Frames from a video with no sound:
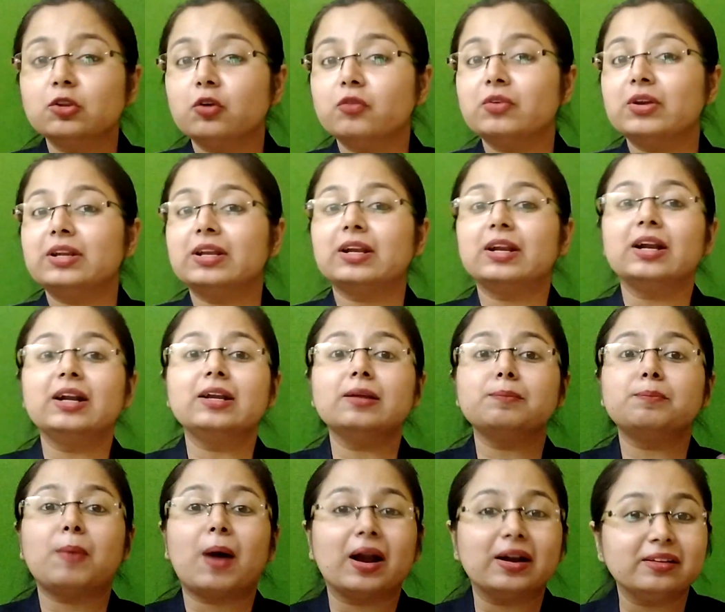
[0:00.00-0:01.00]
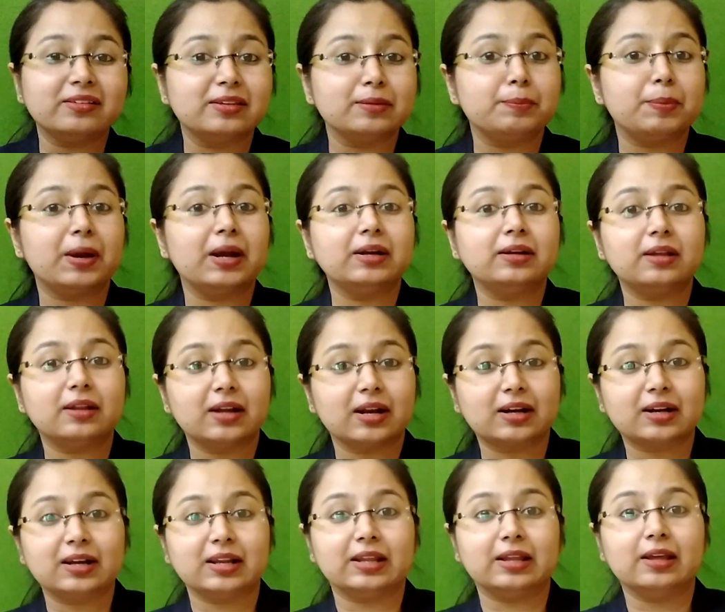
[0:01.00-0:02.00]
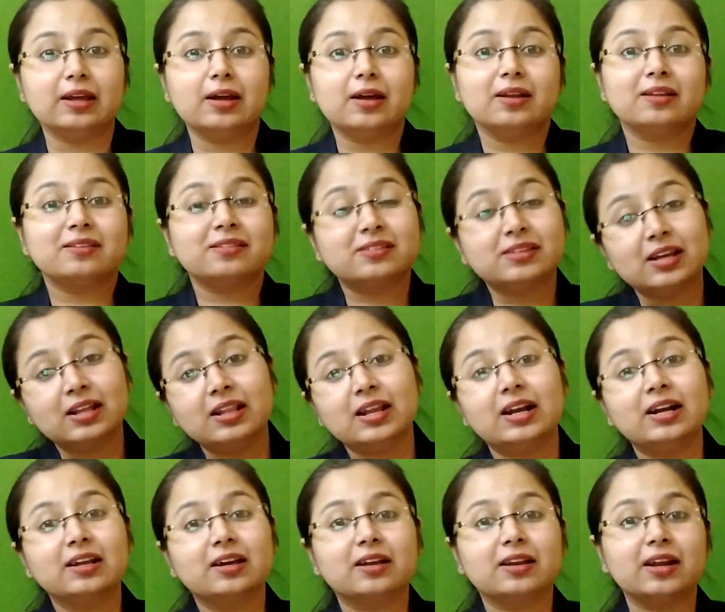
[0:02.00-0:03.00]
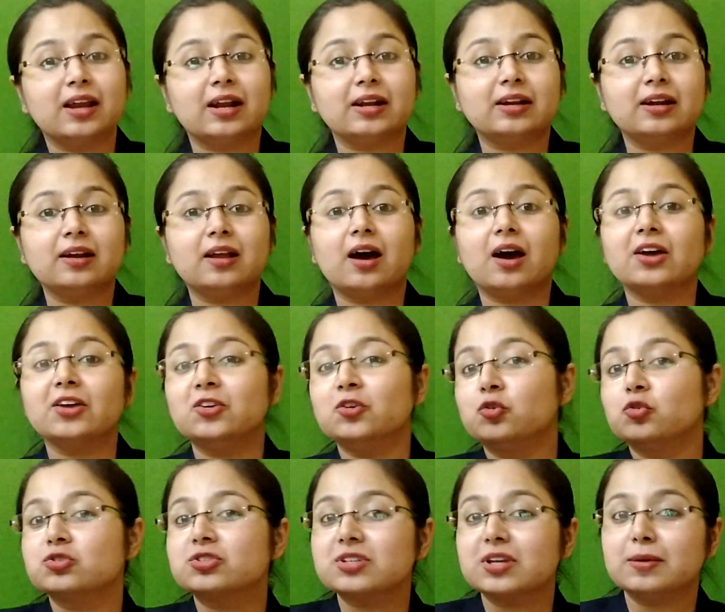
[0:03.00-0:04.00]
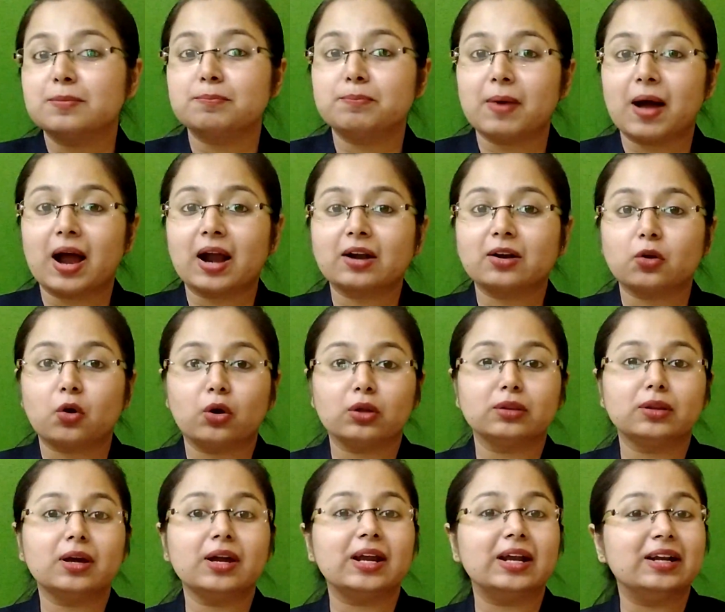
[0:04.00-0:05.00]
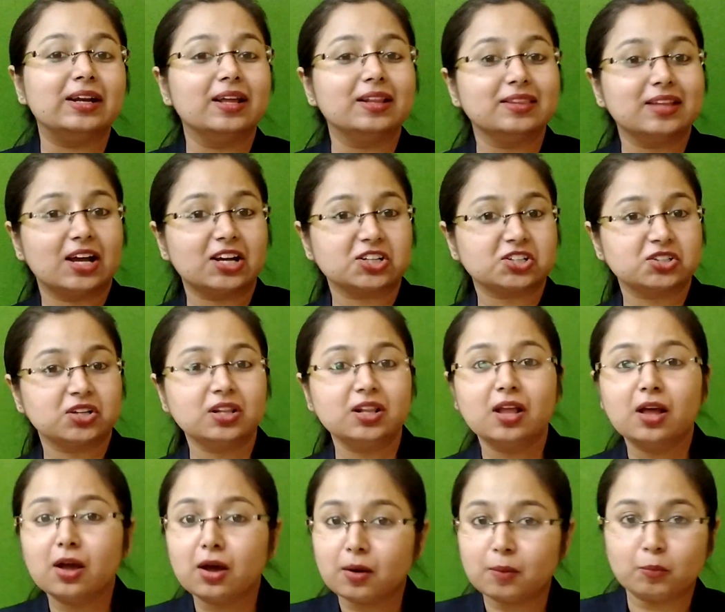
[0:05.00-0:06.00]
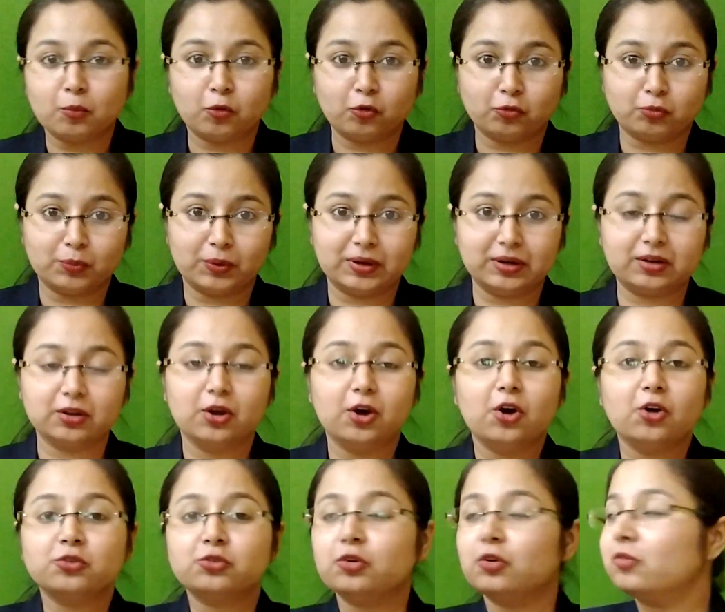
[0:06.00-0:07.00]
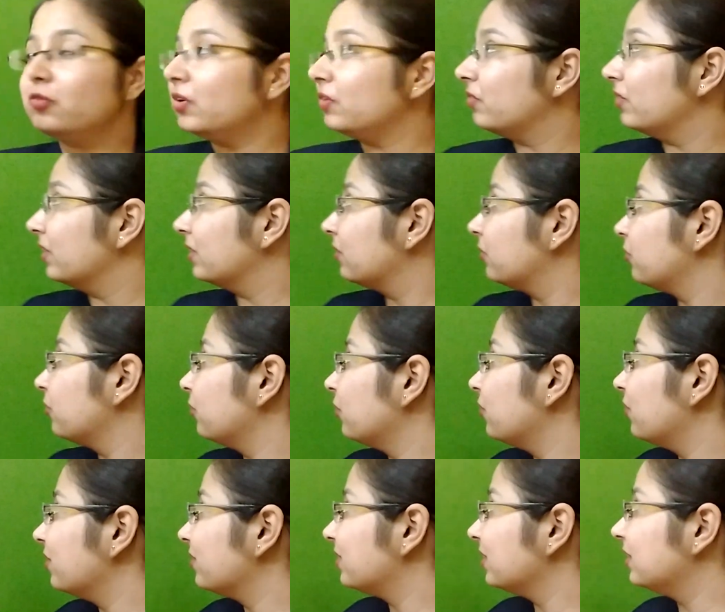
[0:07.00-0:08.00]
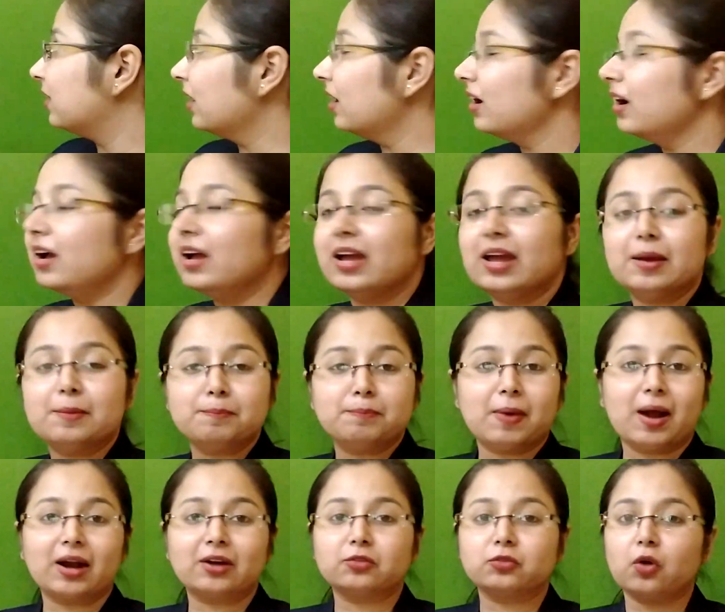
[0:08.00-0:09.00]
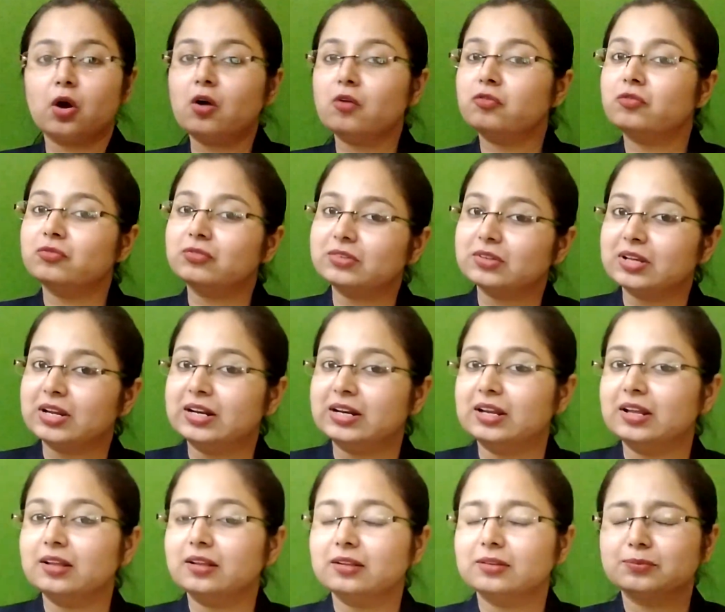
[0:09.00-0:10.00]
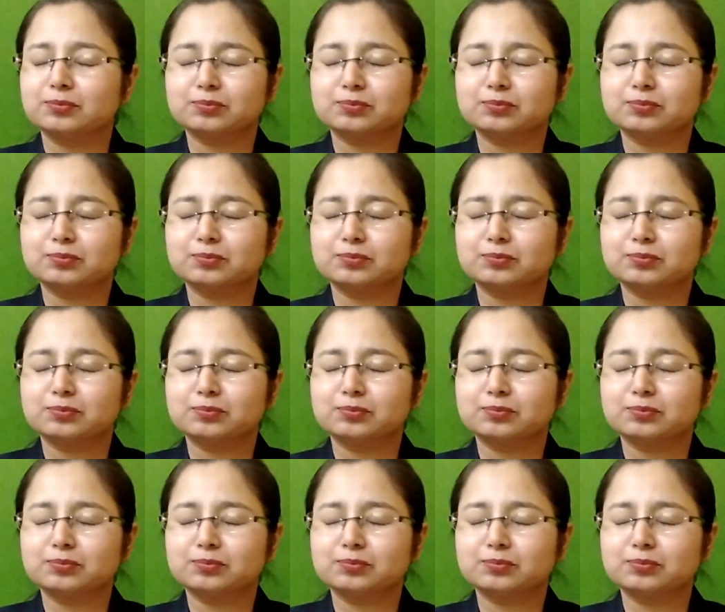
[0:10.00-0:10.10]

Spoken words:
we didn't participate directly, still it created a huge impact on the Indian national movement. So we will see the impact of India.